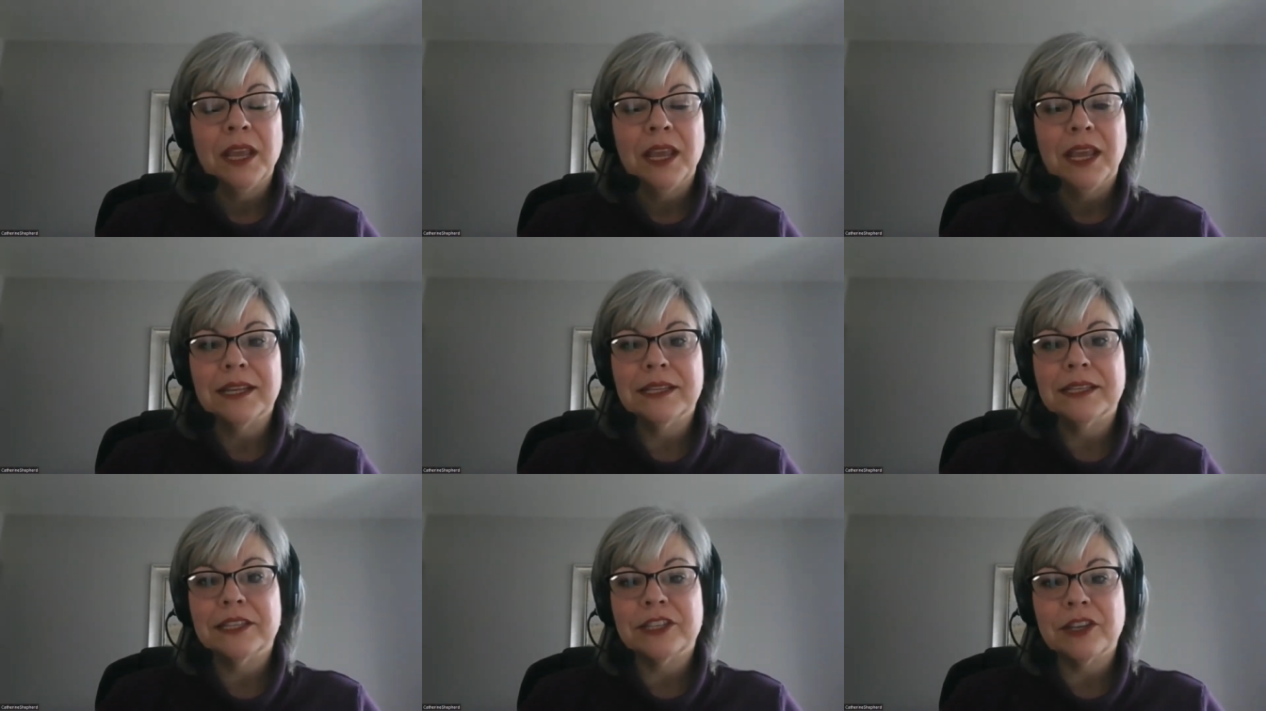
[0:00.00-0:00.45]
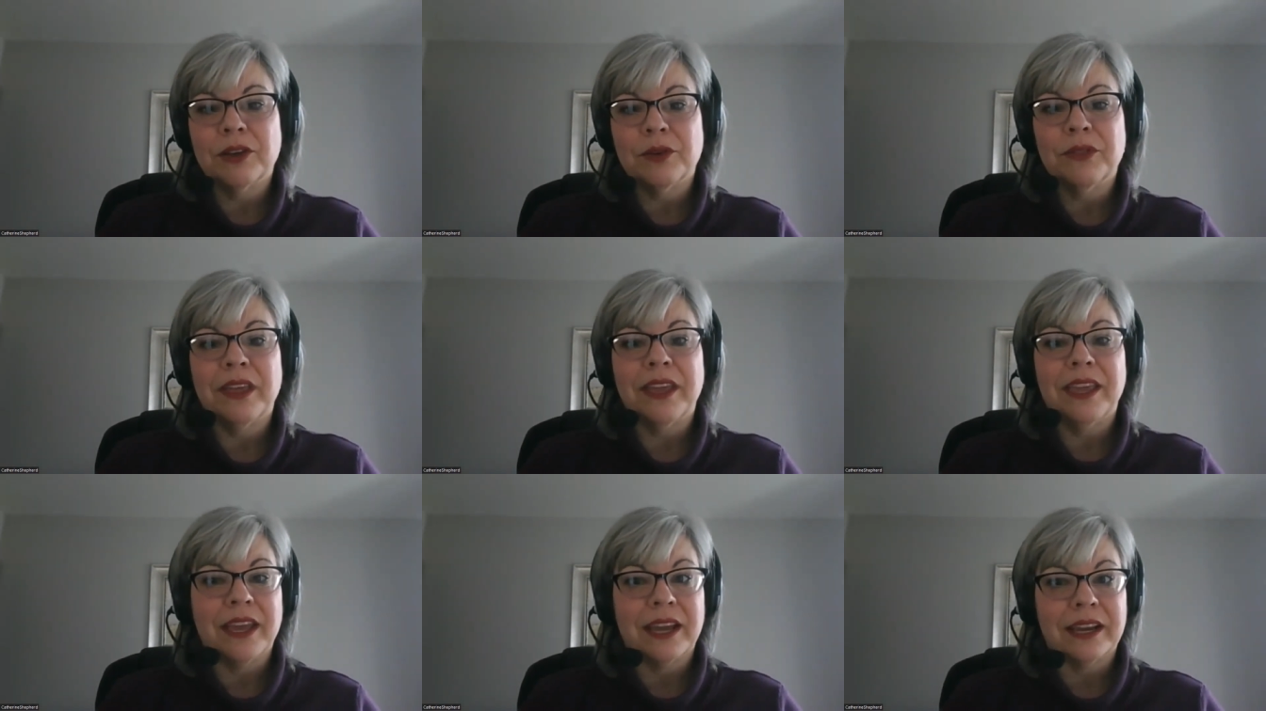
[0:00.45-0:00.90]
And so
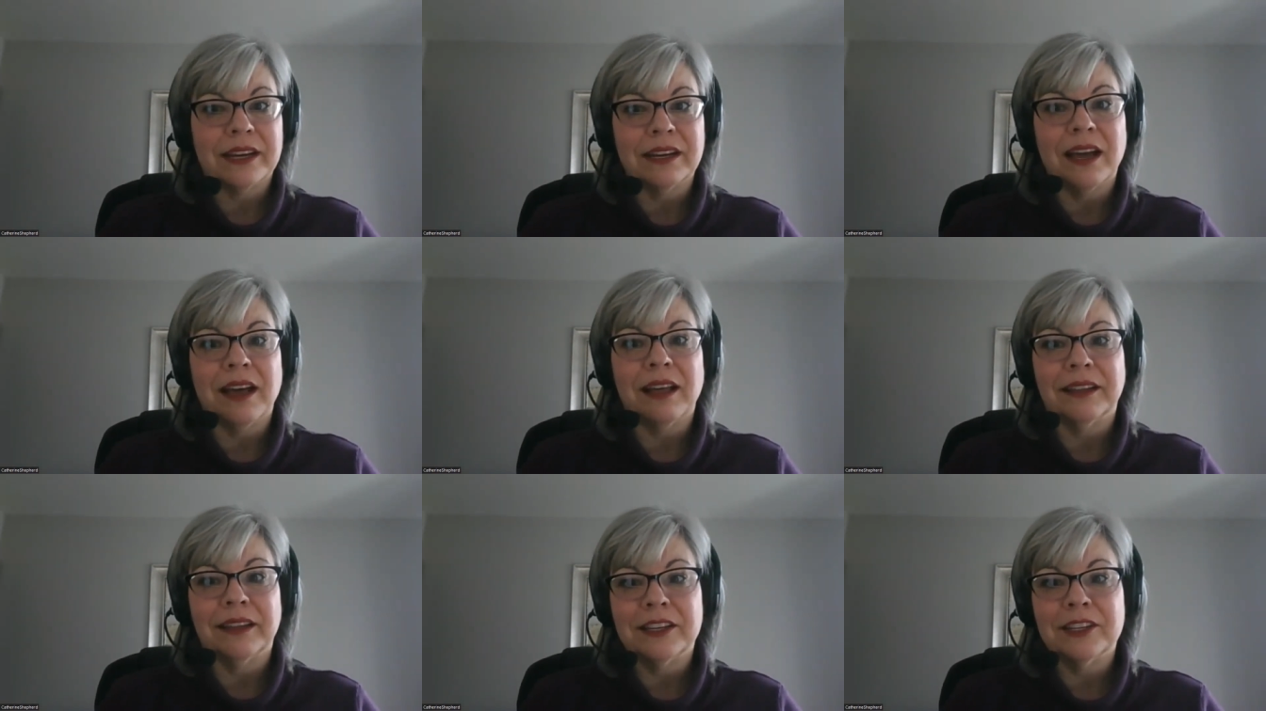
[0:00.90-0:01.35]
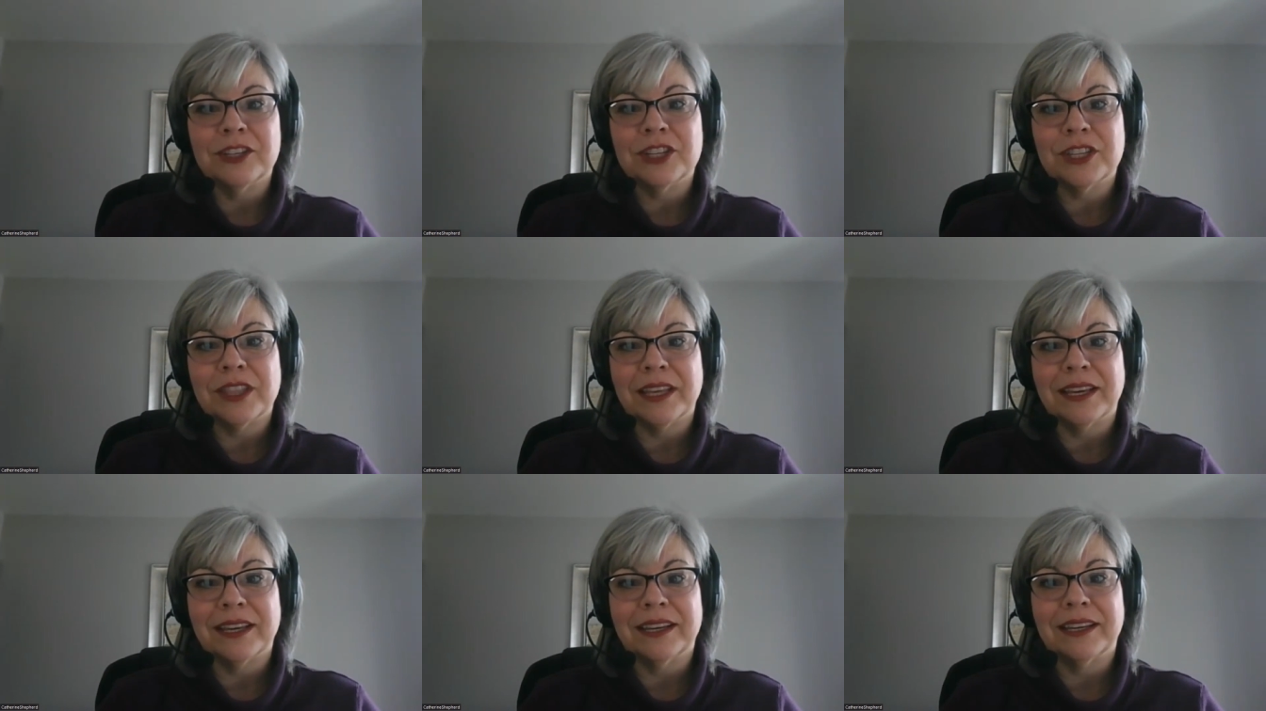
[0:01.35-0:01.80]
they acknowledge
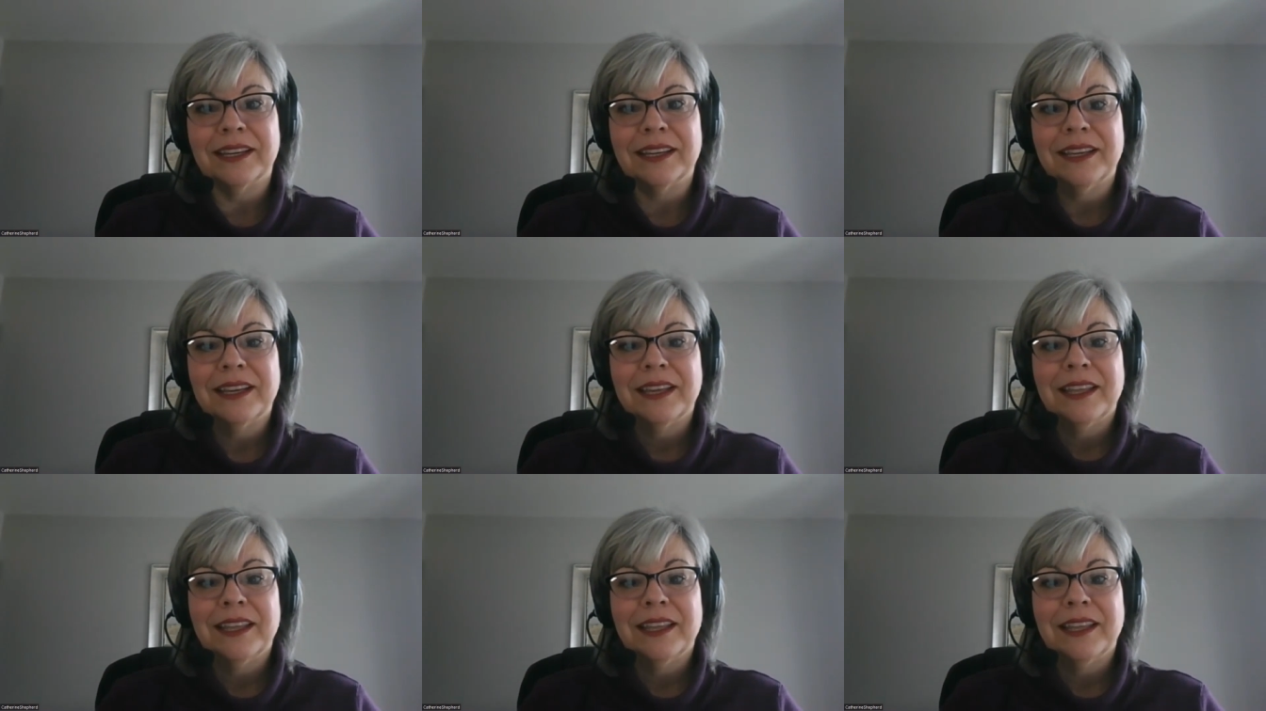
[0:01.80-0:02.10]
the,